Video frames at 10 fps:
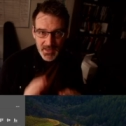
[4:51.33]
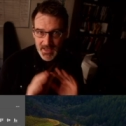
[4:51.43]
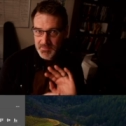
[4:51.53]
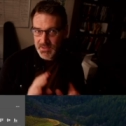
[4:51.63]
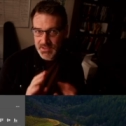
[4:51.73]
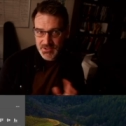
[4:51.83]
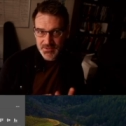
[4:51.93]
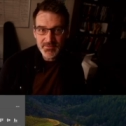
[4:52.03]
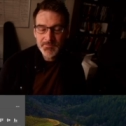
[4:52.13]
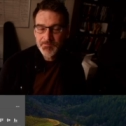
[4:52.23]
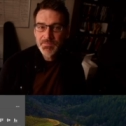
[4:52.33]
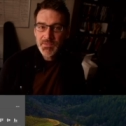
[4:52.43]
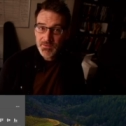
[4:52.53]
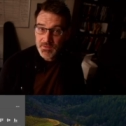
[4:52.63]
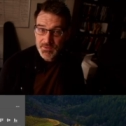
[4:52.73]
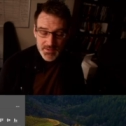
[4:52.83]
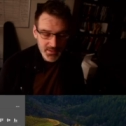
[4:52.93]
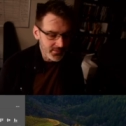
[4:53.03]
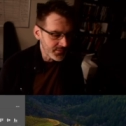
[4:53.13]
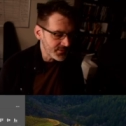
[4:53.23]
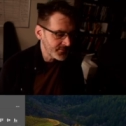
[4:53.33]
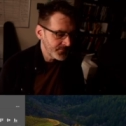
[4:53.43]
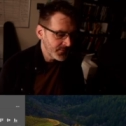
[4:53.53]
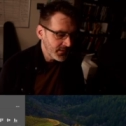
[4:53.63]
combination of those colors.